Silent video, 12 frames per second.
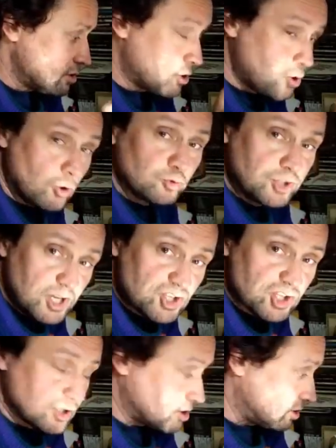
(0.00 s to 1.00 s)
Go
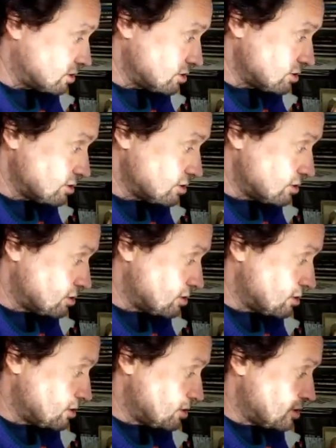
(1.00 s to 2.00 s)
Digital
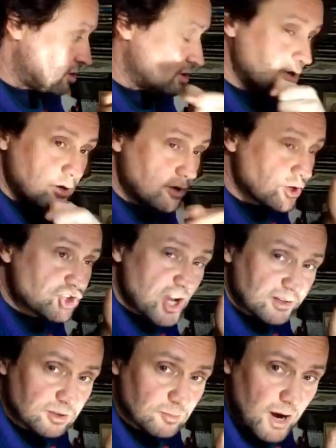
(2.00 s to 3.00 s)

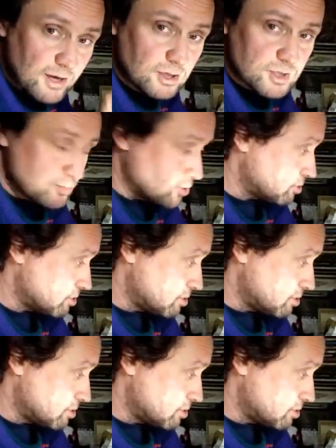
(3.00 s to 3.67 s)
rejected my dispute.